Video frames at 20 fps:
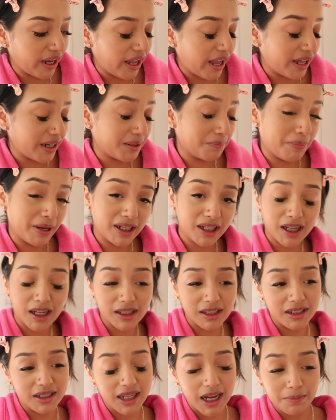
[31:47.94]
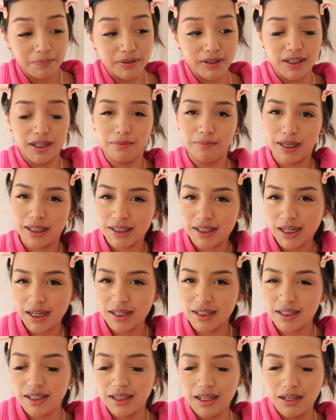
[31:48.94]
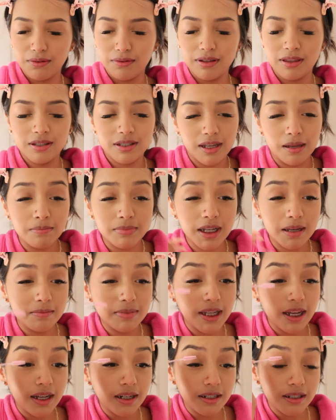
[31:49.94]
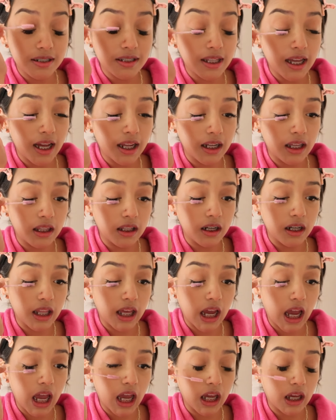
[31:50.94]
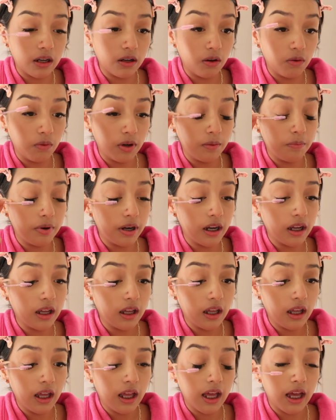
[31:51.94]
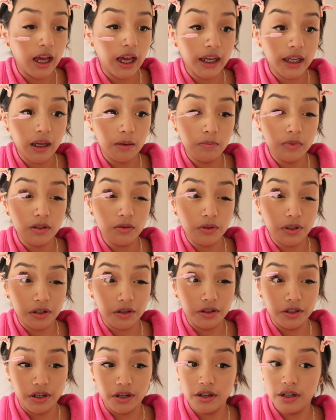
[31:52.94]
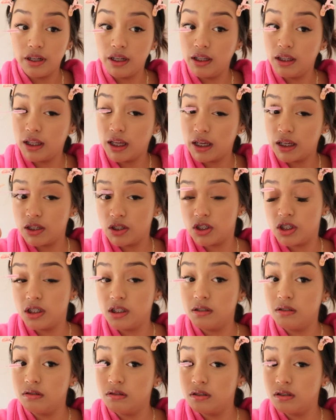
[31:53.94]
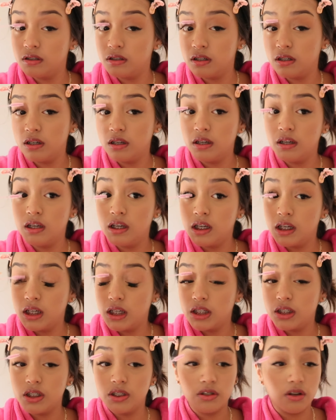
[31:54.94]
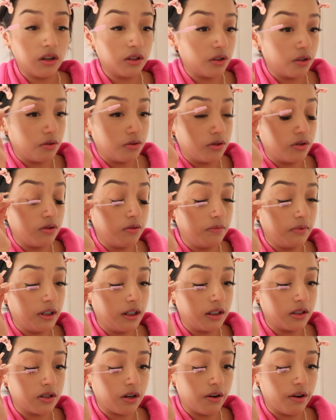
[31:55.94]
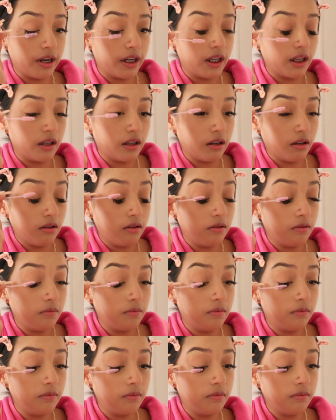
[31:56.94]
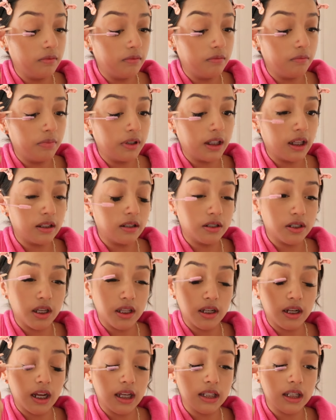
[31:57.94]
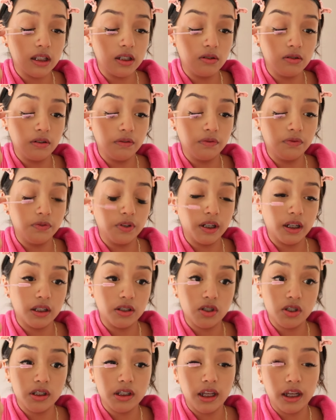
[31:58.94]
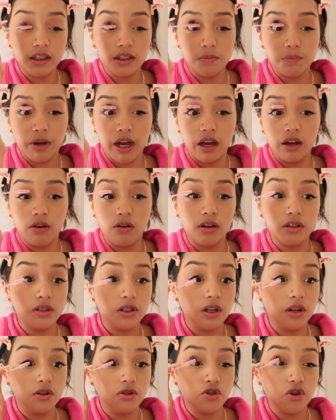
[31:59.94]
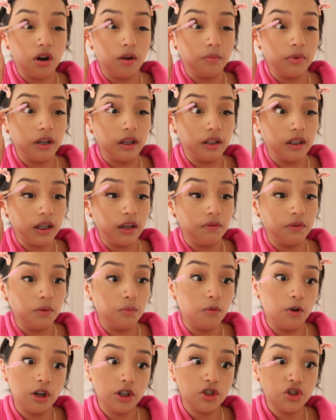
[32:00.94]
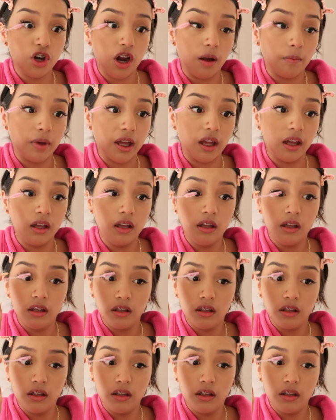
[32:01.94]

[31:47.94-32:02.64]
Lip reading: And depending on the type of dumbass that you're dealing with, sometimes they understand and they're like, hey, you know what, bro, I can't be doing her dirty. Like, she's gone through too much already, you know? But then there's other guys that don't give a fuck and just like to pile onto your trauma and give you more trauma.